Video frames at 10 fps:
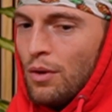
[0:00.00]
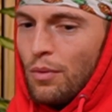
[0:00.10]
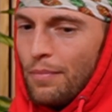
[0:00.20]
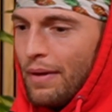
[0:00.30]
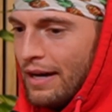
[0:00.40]

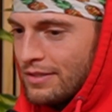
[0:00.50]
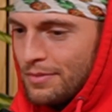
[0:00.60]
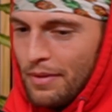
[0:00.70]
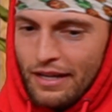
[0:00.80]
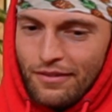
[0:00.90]
We bounced
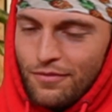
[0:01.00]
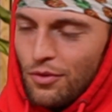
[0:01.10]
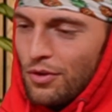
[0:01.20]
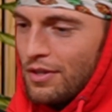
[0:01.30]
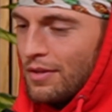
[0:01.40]
back and
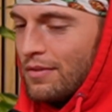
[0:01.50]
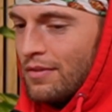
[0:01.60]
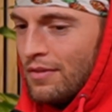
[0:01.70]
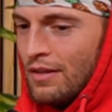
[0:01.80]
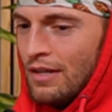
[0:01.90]
forth in
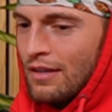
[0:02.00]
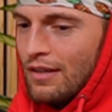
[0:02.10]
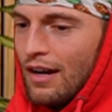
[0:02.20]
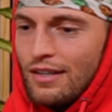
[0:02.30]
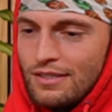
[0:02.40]

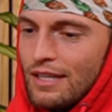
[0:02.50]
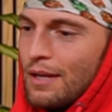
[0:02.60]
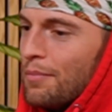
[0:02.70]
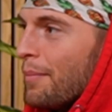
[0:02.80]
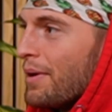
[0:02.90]
custody.
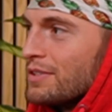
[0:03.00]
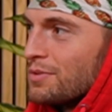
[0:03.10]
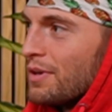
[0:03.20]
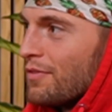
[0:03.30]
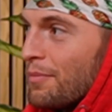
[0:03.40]
My parents
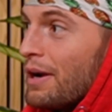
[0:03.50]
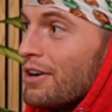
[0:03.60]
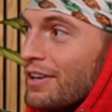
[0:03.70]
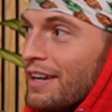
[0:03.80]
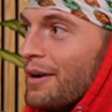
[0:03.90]
were never
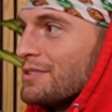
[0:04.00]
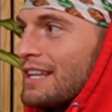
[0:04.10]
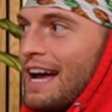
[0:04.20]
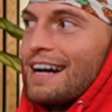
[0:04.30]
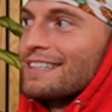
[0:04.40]
married. I was an
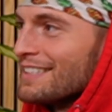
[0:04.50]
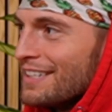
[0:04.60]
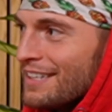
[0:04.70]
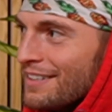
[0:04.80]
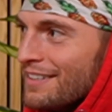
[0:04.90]

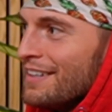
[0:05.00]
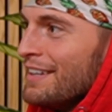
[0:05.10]
accident.